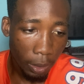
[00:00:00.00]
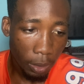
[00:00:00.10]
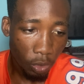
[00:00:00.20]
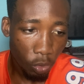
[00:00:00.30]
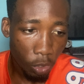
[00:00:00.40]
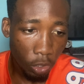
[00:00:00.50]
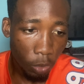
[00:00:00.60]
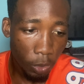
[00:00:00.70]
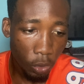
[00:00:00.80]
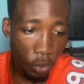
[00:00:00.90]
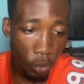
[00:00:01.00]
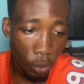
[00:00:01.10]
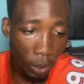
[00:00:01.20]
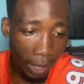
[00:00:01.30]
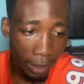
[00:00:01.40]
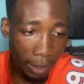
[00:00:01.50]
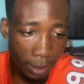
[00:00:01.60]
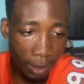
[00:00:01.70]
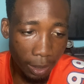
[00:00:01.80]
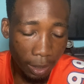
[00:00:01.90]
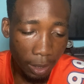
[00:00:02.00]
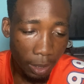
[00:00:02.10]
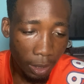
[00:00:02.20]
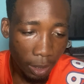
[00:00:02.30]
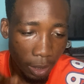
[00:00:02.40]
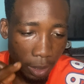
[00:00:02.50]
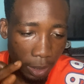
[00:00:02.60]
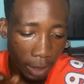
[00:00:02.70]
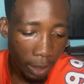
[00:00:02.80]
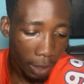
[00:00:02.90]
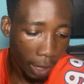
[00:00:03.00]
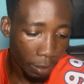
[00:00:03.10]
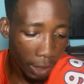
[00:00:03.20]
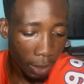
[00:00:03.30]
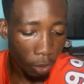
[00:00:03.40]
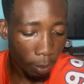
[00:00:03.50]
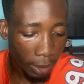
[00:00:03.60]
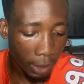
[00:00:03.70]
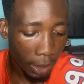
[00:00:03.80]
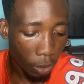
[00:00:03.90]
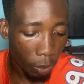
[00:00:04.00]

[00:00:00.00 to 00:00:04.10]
to also be used to calculate the Hamster Combat Airdrop.